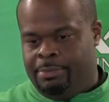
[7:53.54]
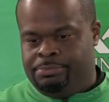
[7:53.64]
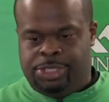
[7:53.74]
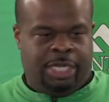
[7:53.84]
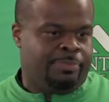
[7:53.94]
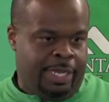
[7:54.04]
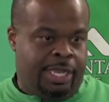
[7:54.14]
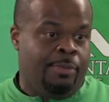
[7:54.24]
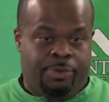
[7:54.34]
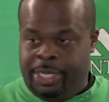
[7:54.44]
Chuck
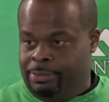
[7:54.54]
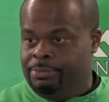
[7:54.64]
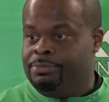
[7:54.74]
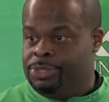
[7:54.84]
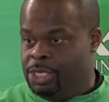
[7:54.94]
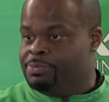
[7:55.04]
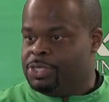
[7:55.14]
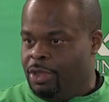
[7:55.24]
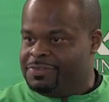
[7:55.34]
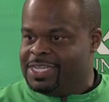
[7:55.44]
Montgomery jumps
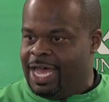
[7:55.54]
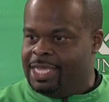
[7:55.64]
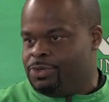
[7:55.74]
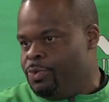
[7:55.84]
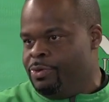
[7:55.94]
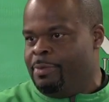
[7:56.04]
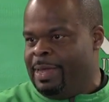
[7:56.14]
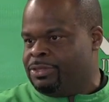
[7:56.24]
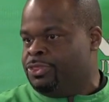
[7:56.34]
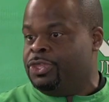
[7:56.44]
offside. Well, we were
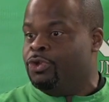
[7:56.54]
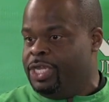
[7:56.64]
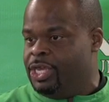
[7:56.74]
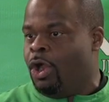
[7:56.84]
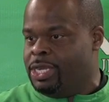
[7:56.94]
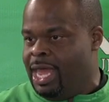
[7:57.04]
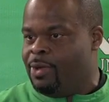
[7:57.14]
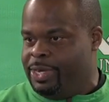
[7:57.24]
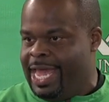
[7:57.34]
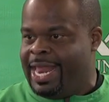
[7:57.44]
about the 30-yard
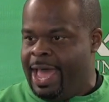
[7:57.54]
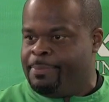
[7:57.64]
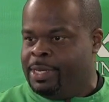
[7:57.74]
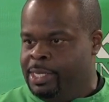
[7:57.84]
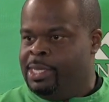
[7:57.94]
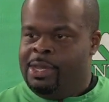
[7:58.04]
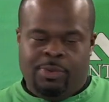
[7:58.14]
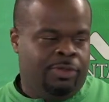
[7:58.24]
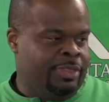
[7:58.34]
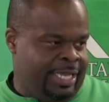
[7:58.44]
line when that happened.
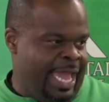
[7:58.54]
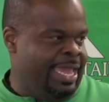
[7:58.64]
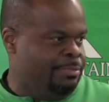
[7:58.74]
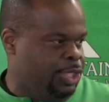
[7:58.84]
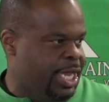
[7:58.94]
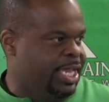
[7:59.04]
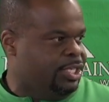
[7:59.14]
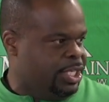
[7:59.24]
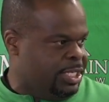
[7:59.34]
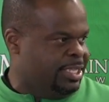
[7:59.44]
Well, the game
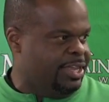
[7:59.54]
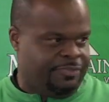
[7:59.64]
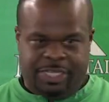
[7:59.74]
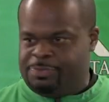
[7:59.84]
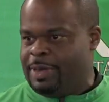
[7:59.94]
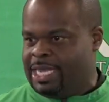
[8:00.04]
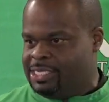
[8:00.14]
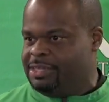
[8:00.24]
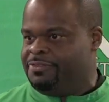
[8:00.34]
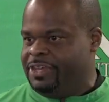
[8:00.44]
changes at different
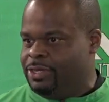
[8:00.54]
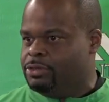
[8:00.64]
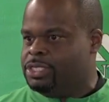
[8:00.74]
spots of the field.